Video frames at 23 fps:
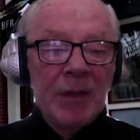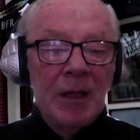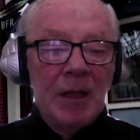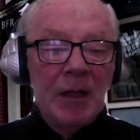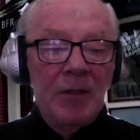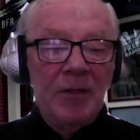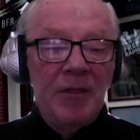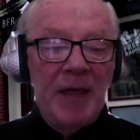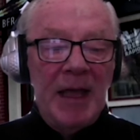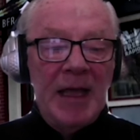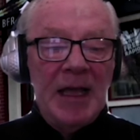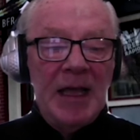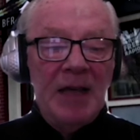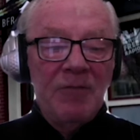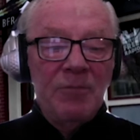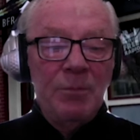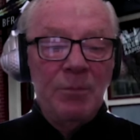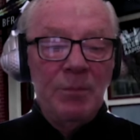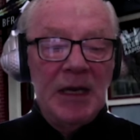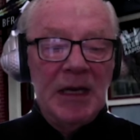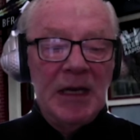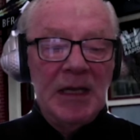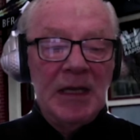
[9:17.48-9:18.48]
they have
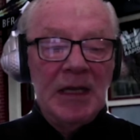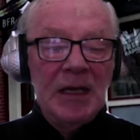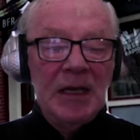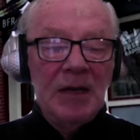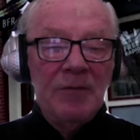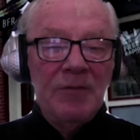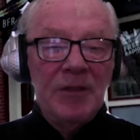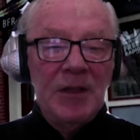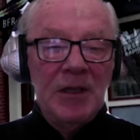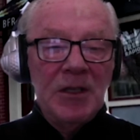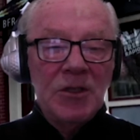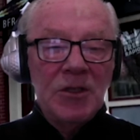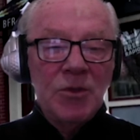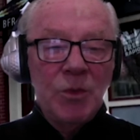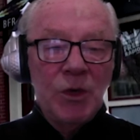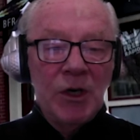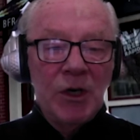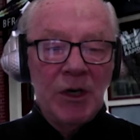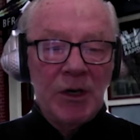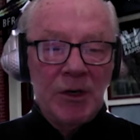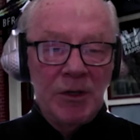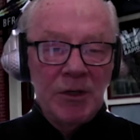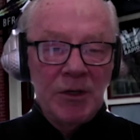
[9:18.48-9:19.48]
many of these
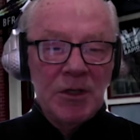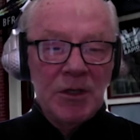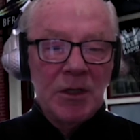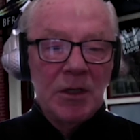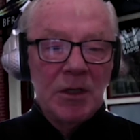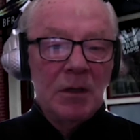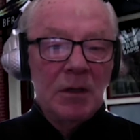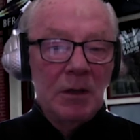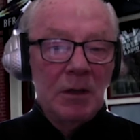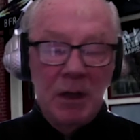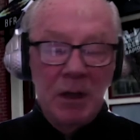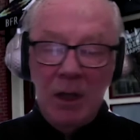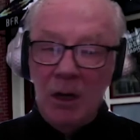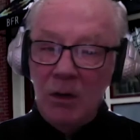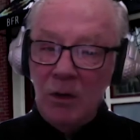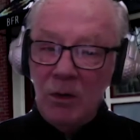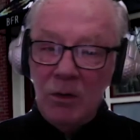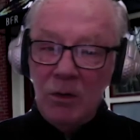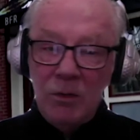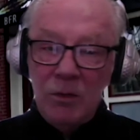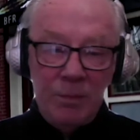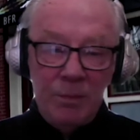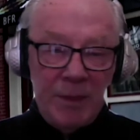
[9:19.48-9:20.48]
workers,
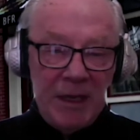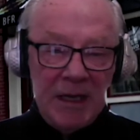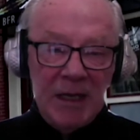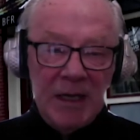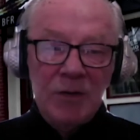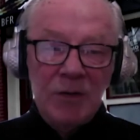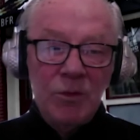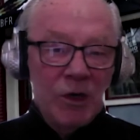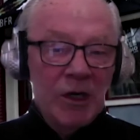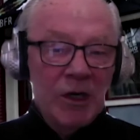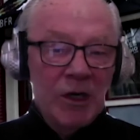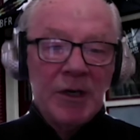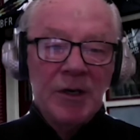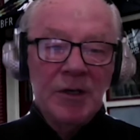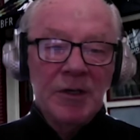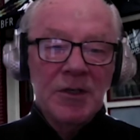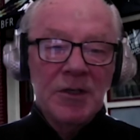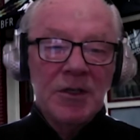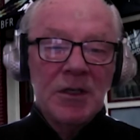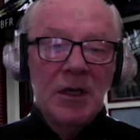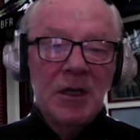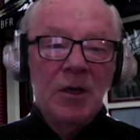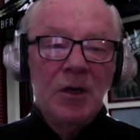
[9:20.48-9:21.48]
low paid
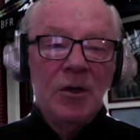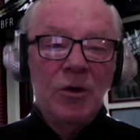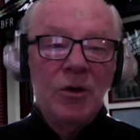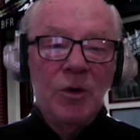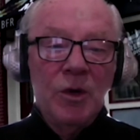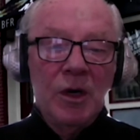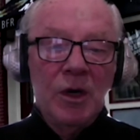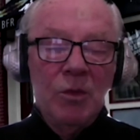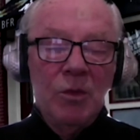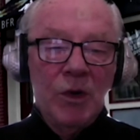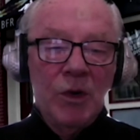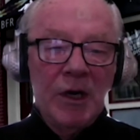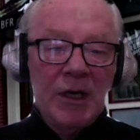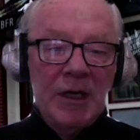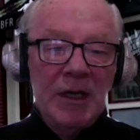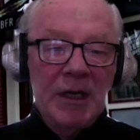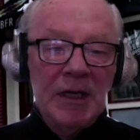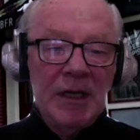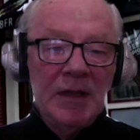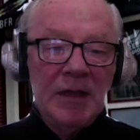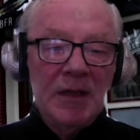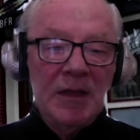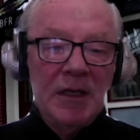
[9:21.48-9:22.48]
workers, who are
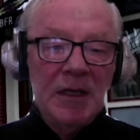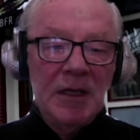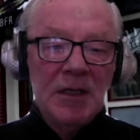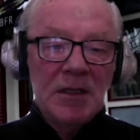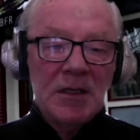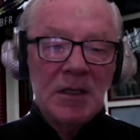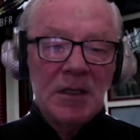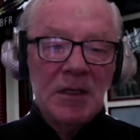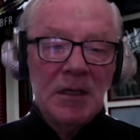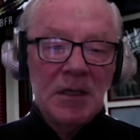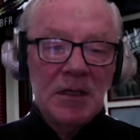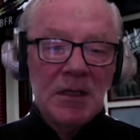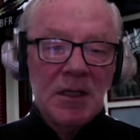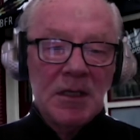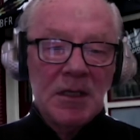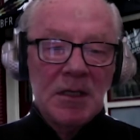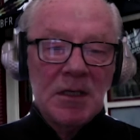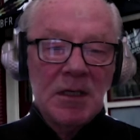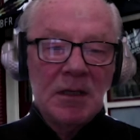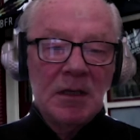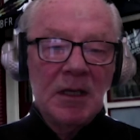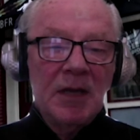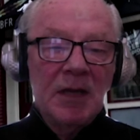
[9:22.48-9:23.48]
working in these
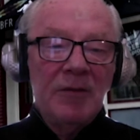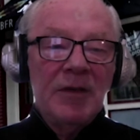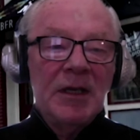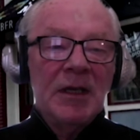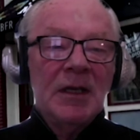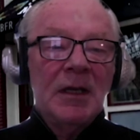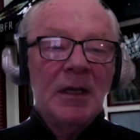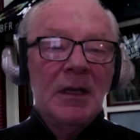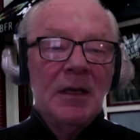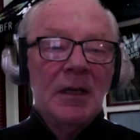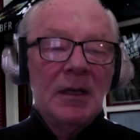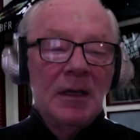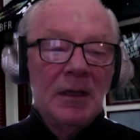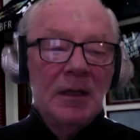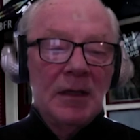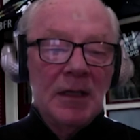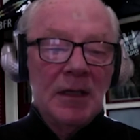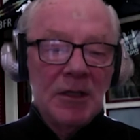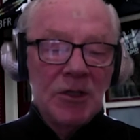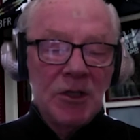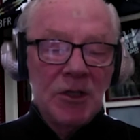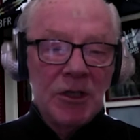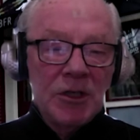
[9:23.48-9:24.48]
assisted living,
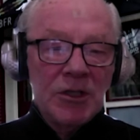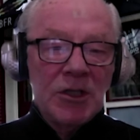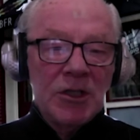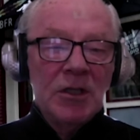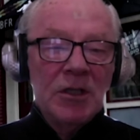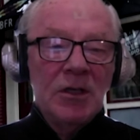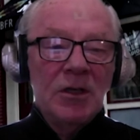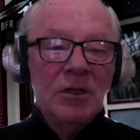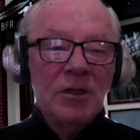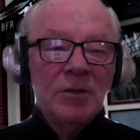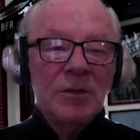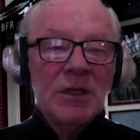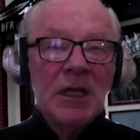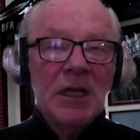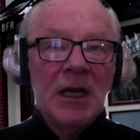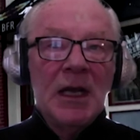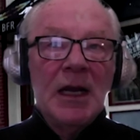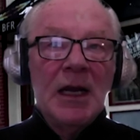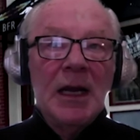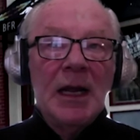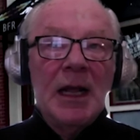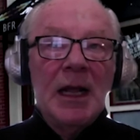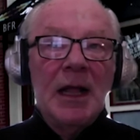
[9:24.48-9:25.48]
these nursing homes.
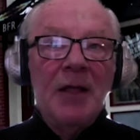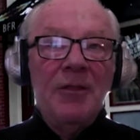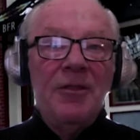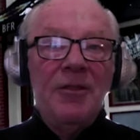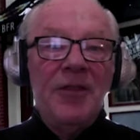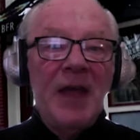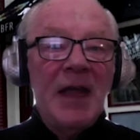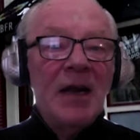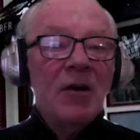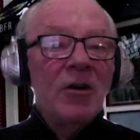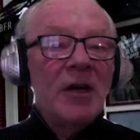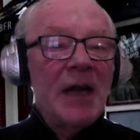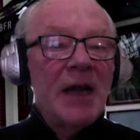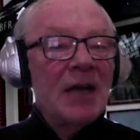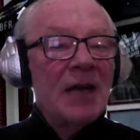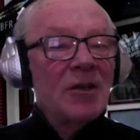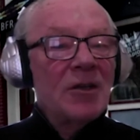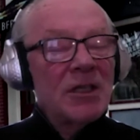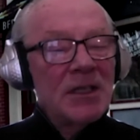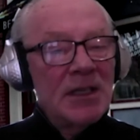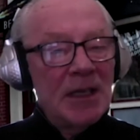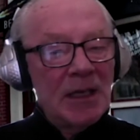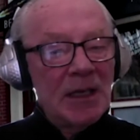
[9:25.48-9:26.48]
They are now
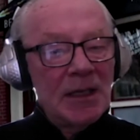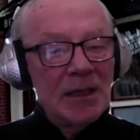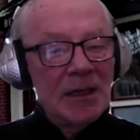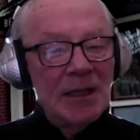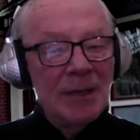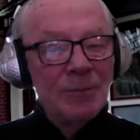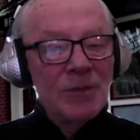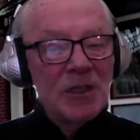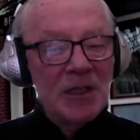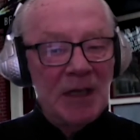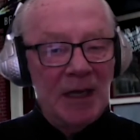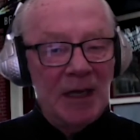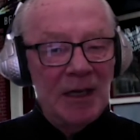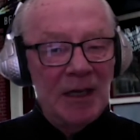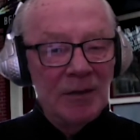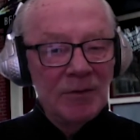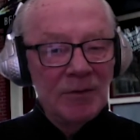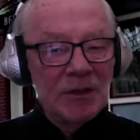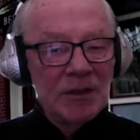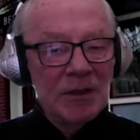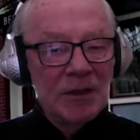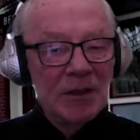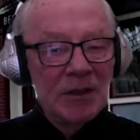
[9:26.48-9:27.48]
sick
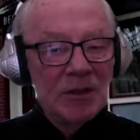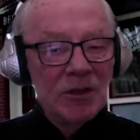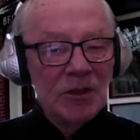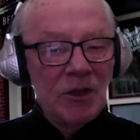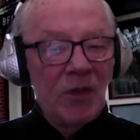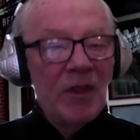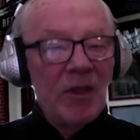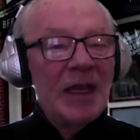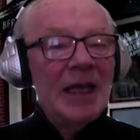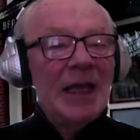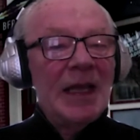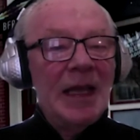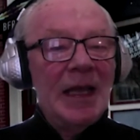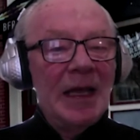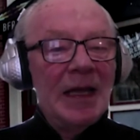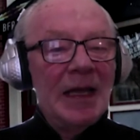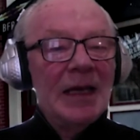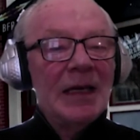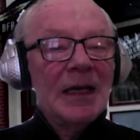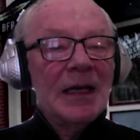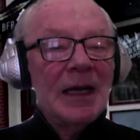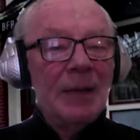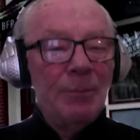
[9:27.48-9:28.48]
themselves, so they
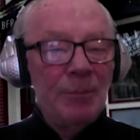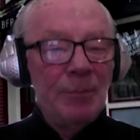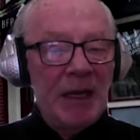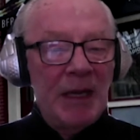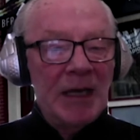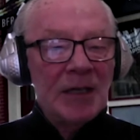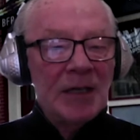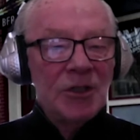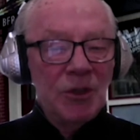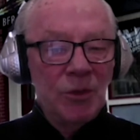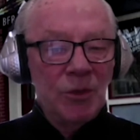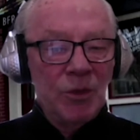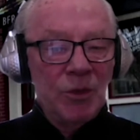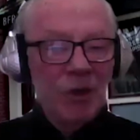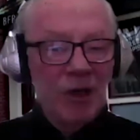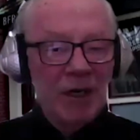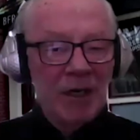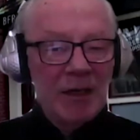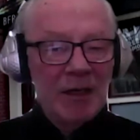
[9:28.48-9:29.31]
can't come back to work.